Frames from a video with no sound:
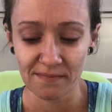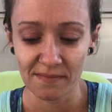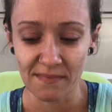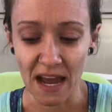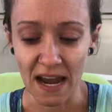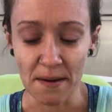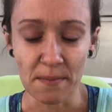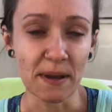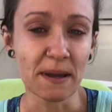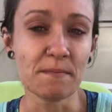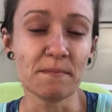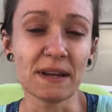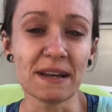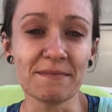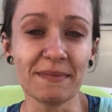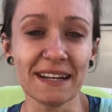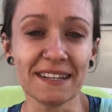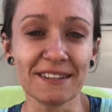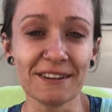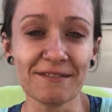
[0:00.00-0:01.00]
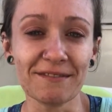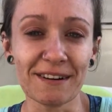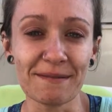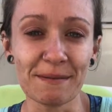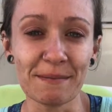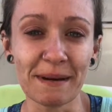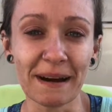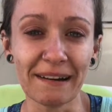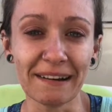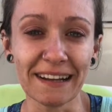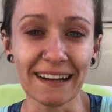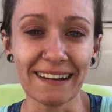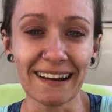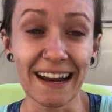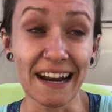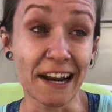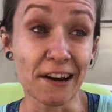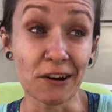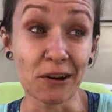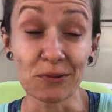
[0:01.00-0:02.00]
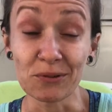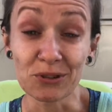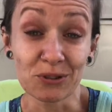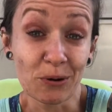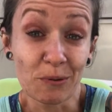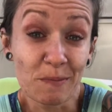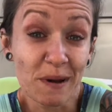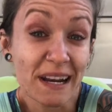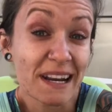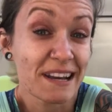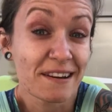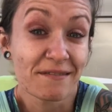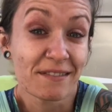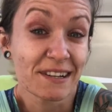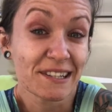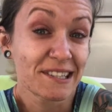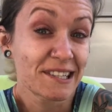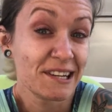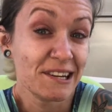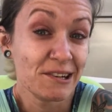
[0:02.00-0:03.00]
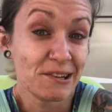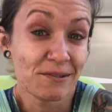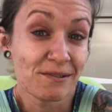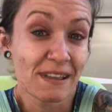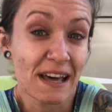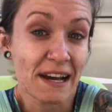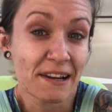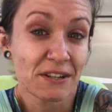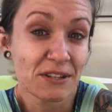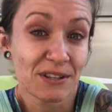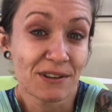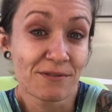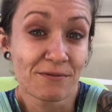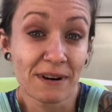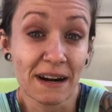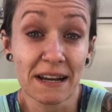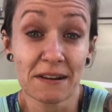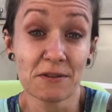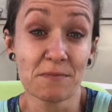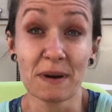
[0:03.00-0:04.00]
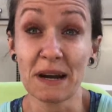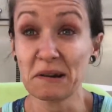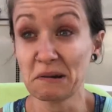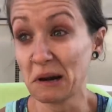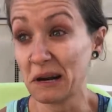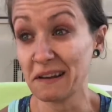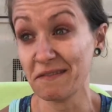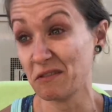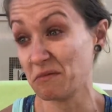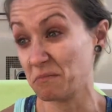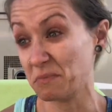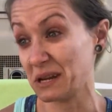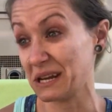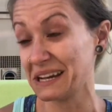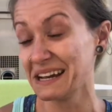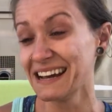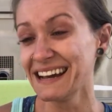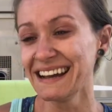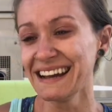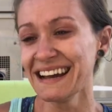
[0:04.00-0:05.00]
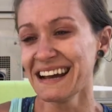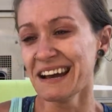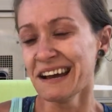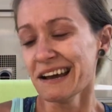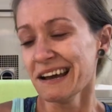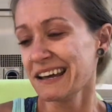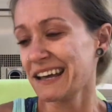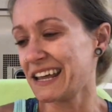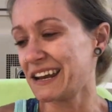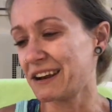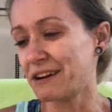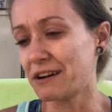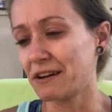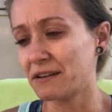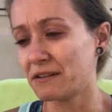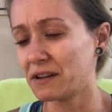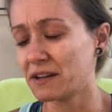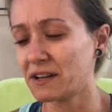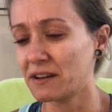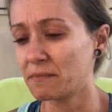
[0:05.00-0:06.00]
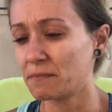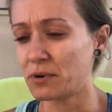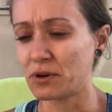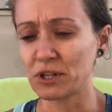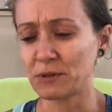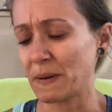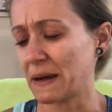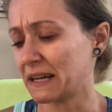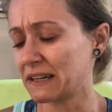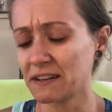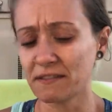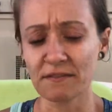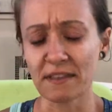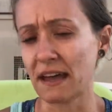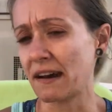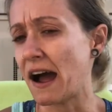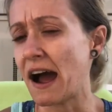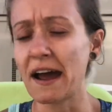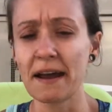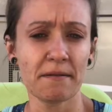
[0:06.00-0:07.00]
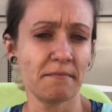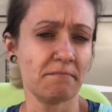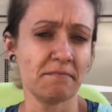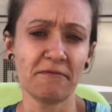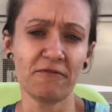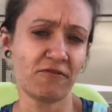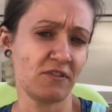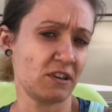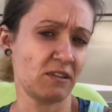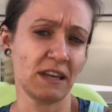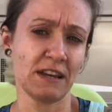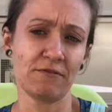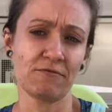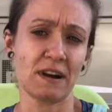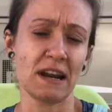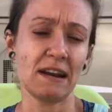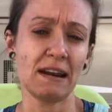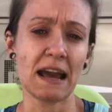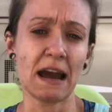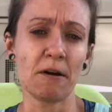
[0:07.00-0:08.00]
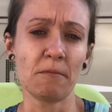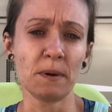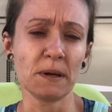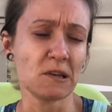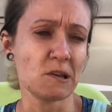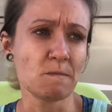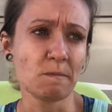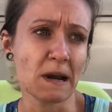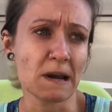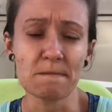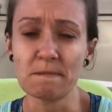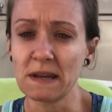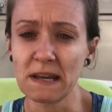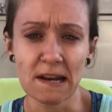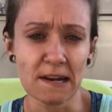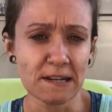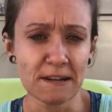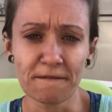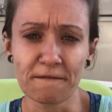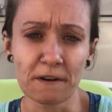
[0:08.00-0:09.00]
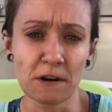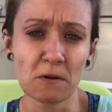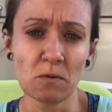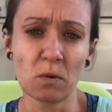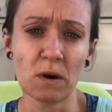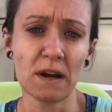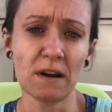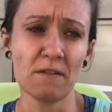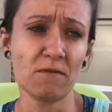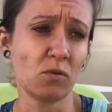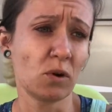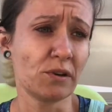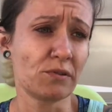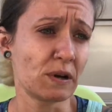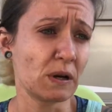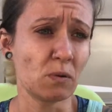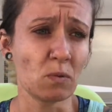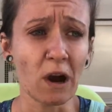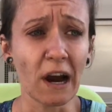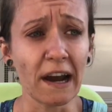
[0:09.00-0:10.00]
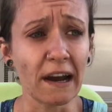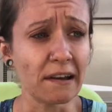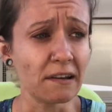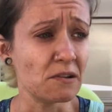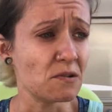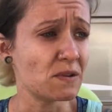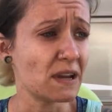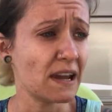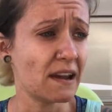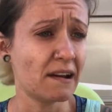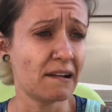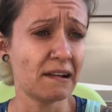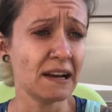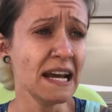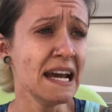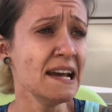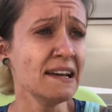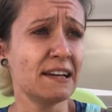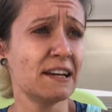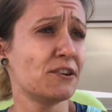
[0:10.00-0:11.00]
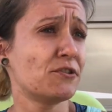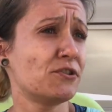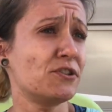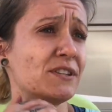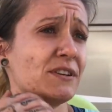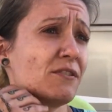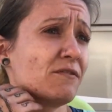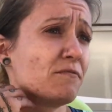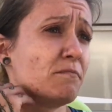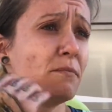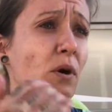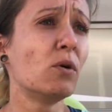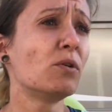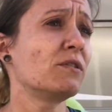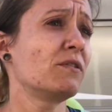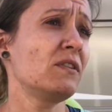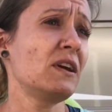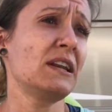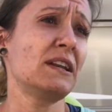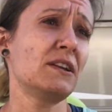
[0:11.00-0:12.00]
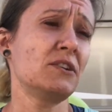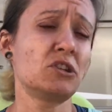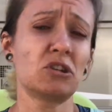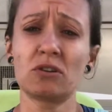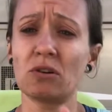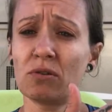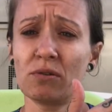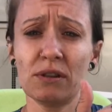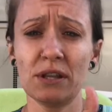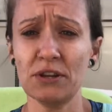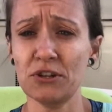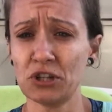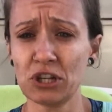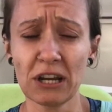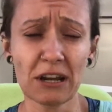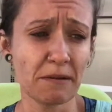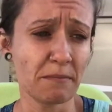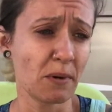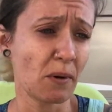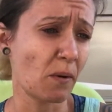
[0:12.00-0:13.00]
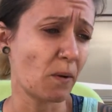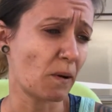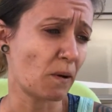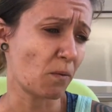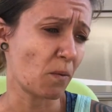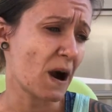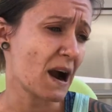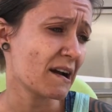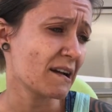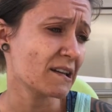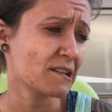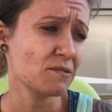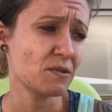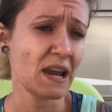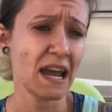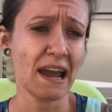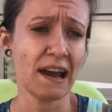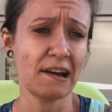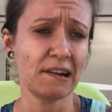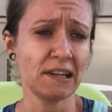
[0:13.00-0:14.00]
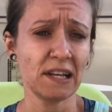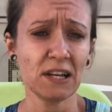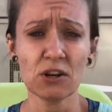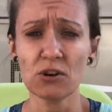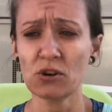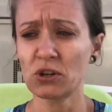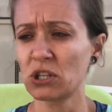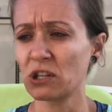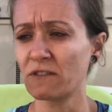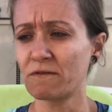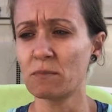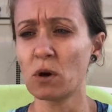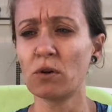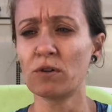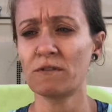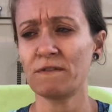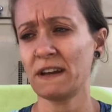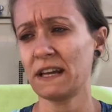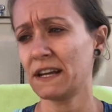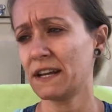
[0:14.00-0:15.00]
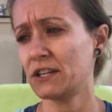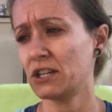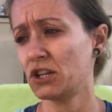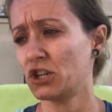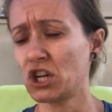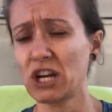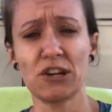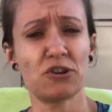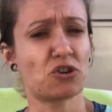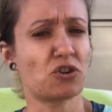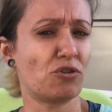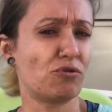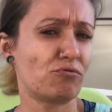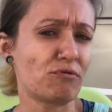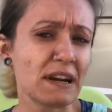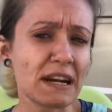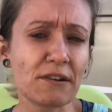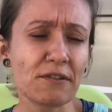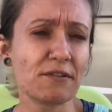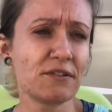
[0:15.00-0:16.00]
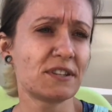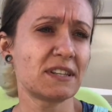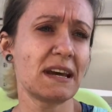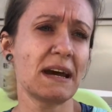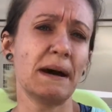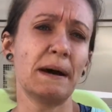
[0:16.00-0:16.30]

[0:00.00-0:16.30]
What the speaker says: I can beat myself up about it, and I know so many of us can do that too, right? You might not even be in a perspective that I'm feeling right now, but you might be in a different one of wondering why you can't get yourself motivated to go to the gym, or why you can't get yourself motivated to change careers.